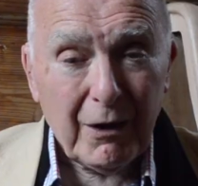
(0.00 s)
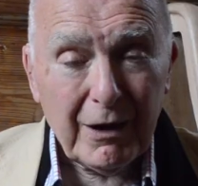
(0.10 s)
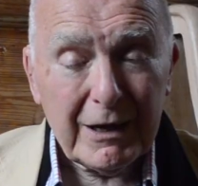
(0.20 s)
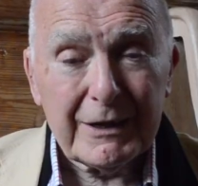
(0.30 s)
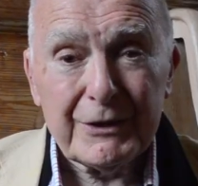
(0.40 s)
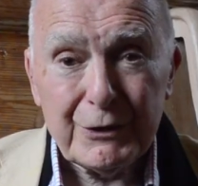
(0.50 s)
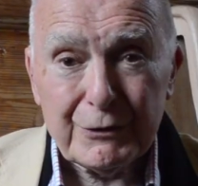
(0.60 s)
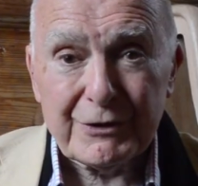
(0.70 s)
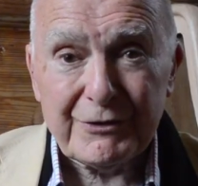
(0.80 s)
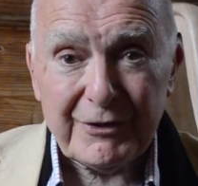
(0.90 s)
oil
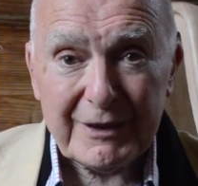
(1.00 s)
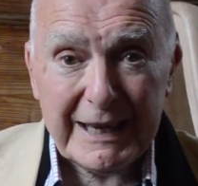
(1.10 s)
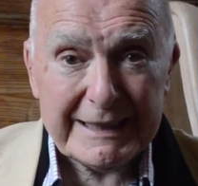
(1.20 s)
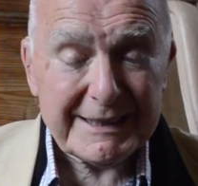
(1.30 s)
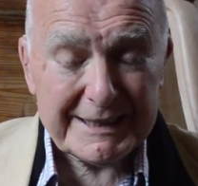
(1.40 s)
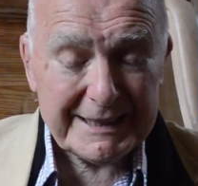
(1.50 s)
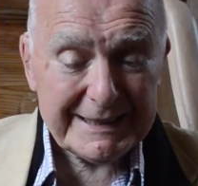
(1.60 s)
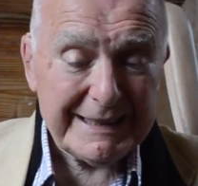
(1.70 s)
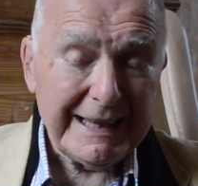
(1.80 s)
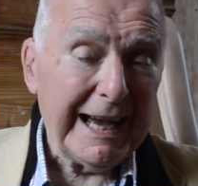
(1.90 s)
used for
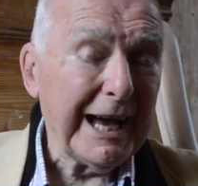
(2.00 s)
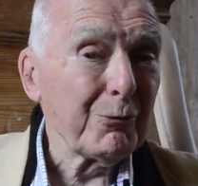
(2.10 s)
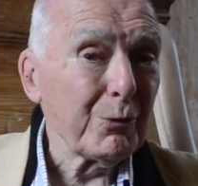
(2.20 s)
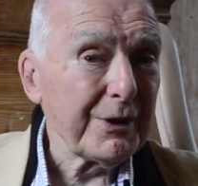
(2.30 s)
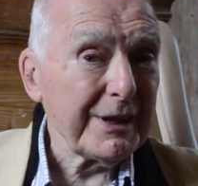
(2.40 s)
lighting, and with